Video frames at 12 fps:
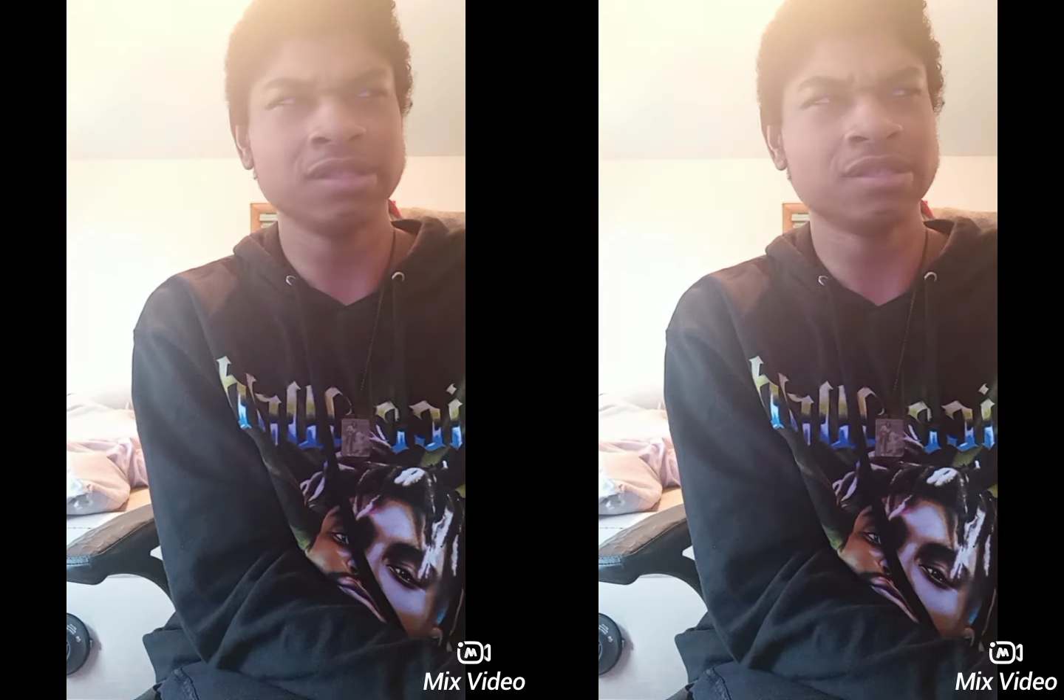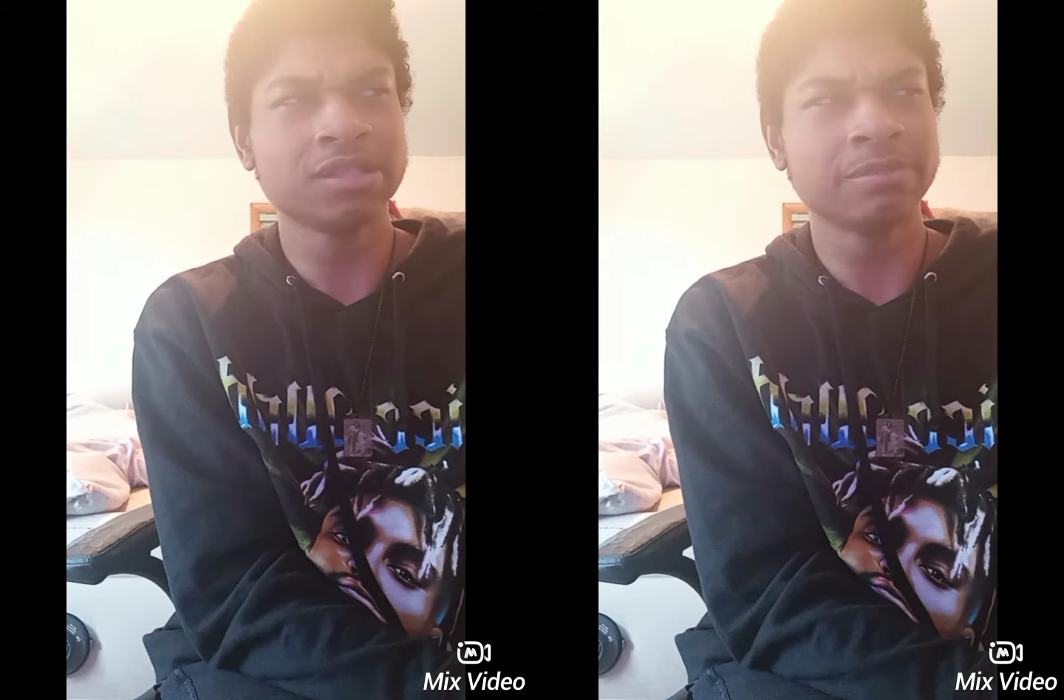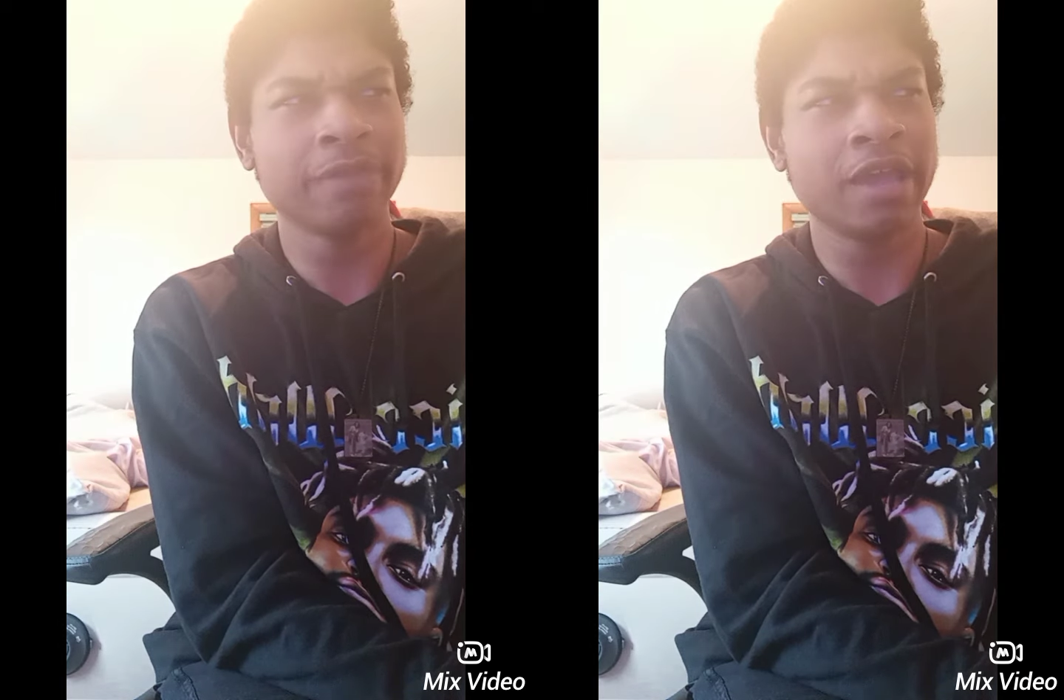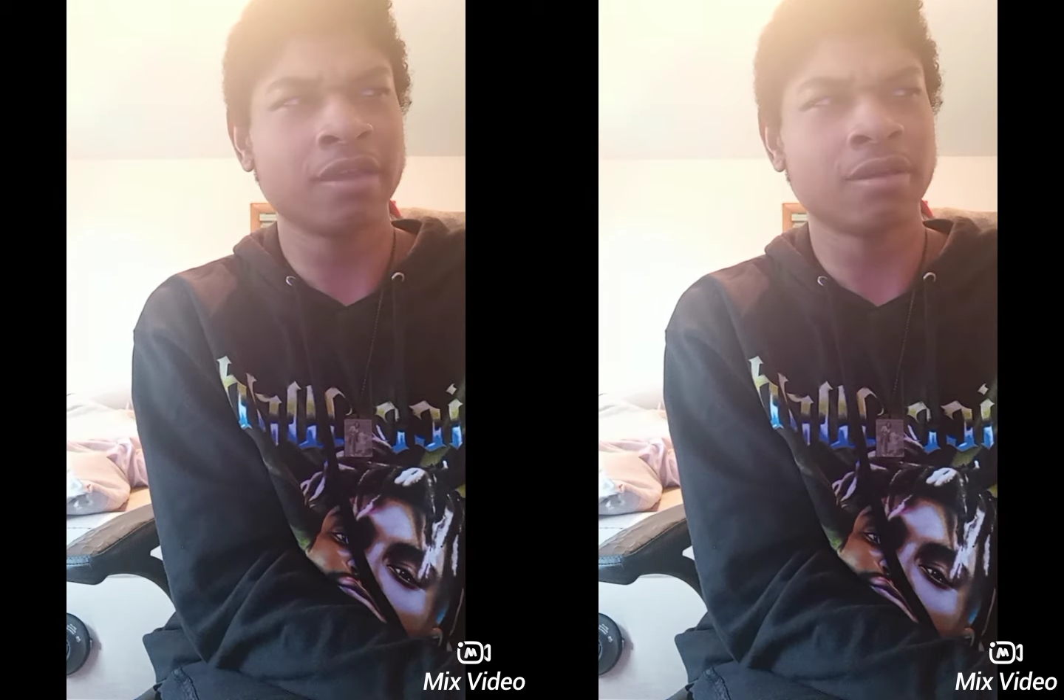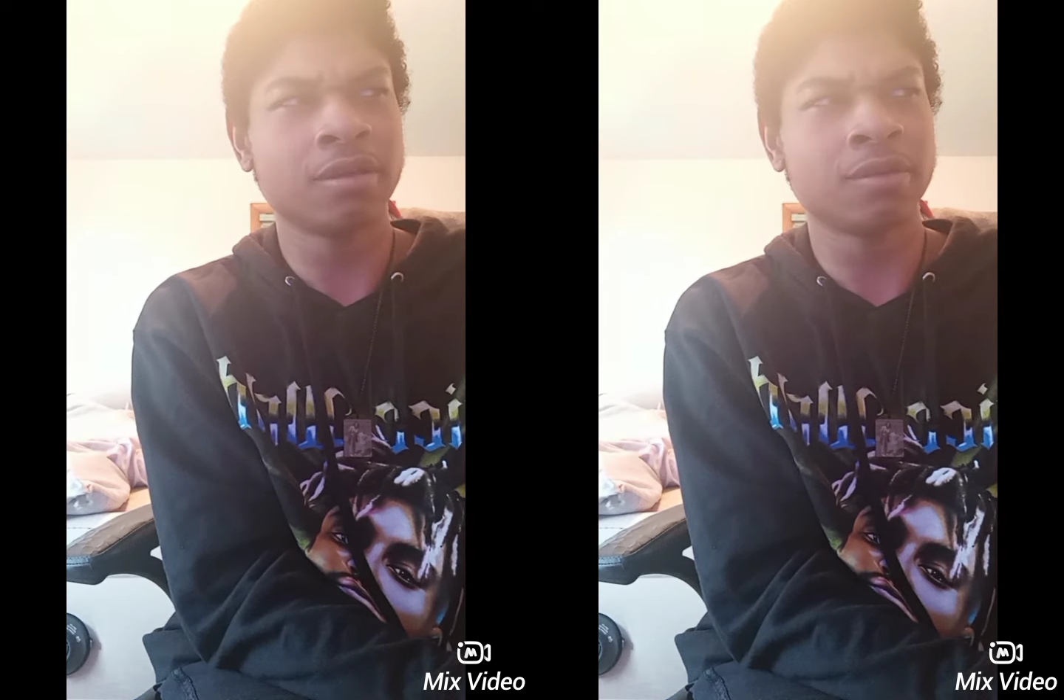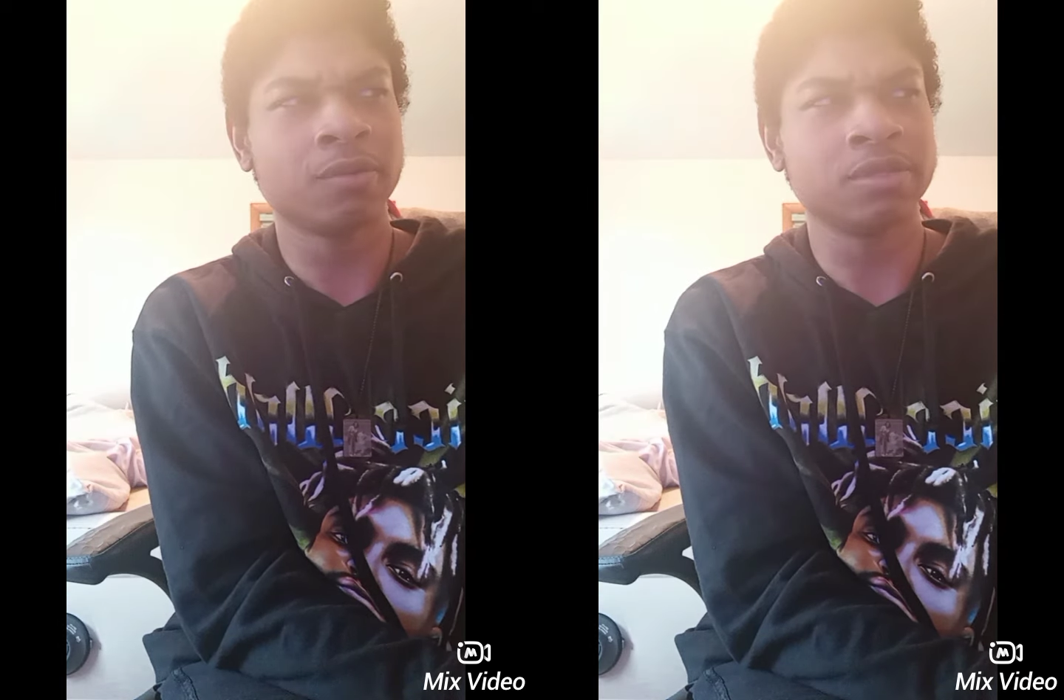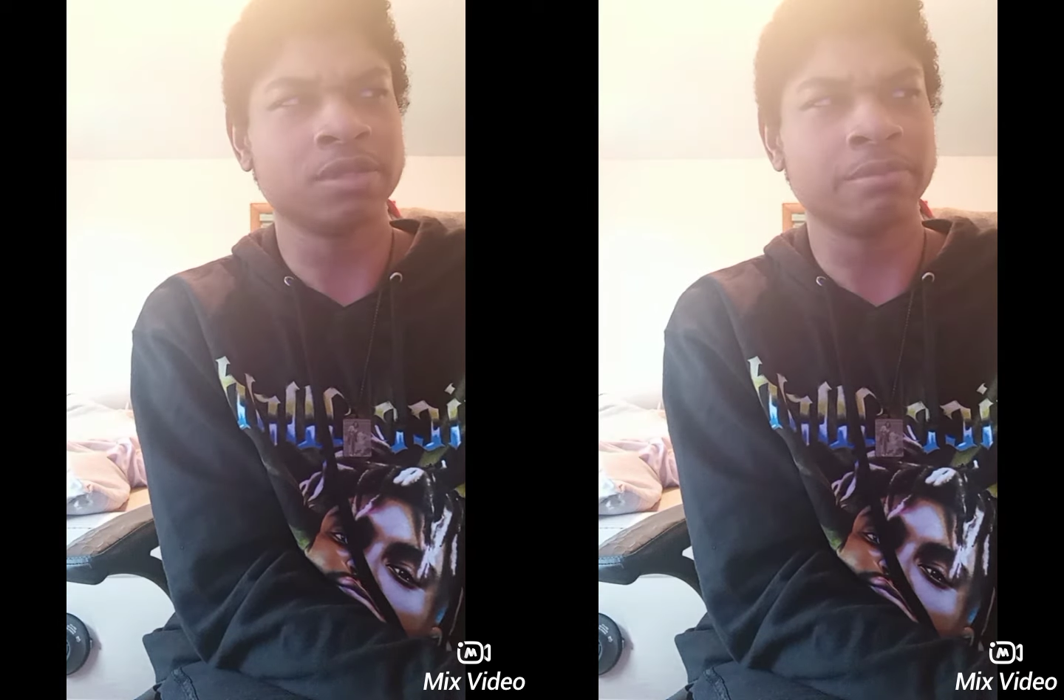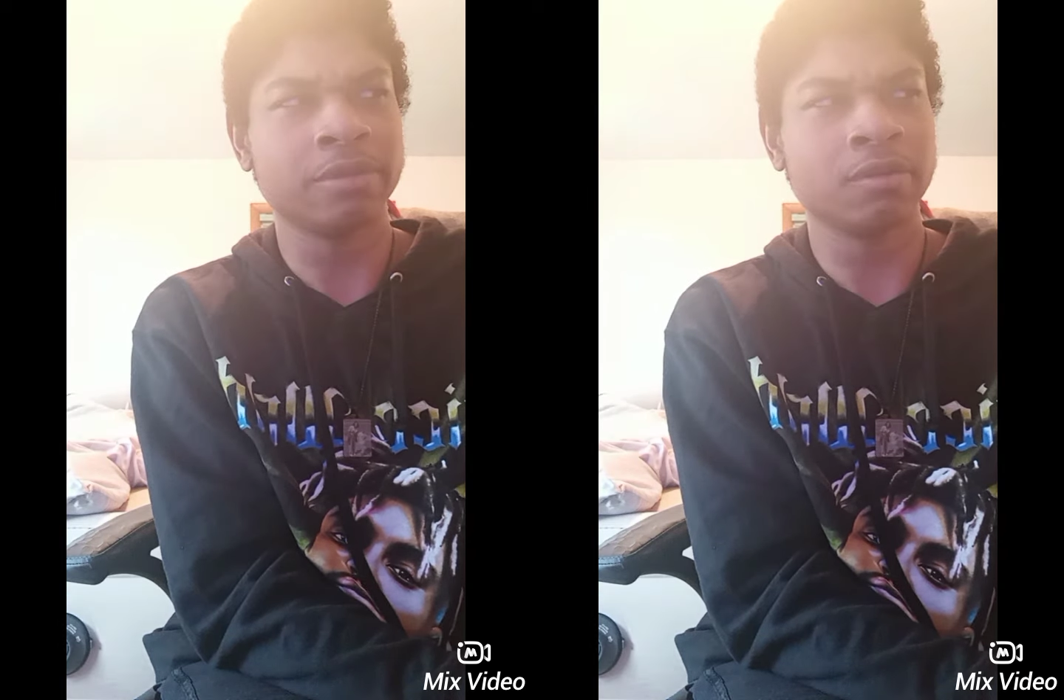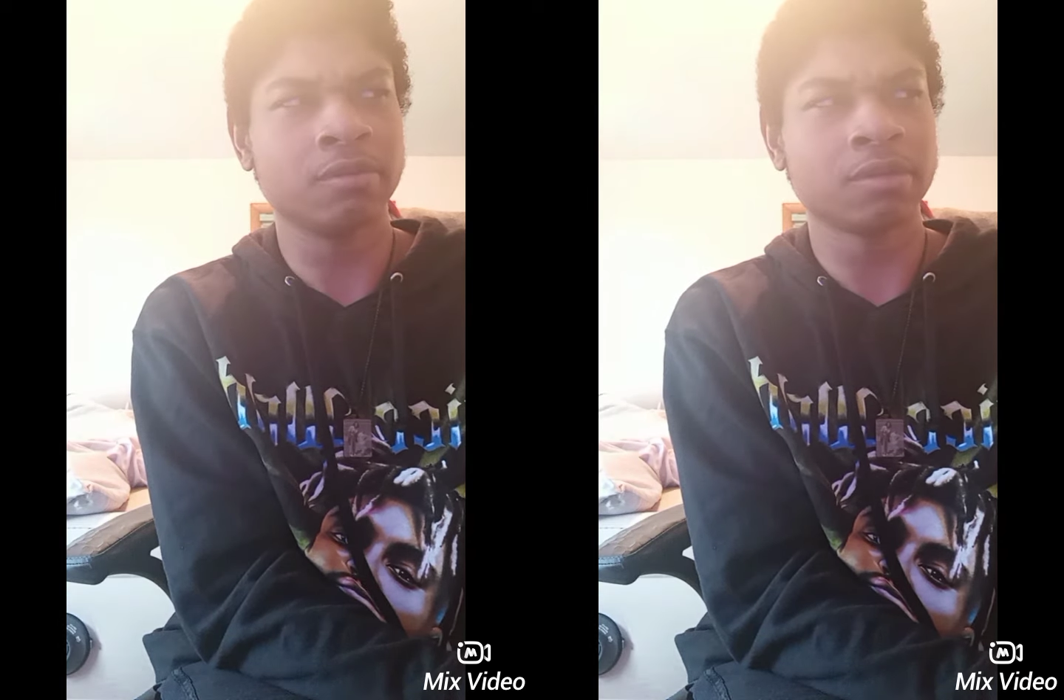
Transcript: just SmackDown or was it both?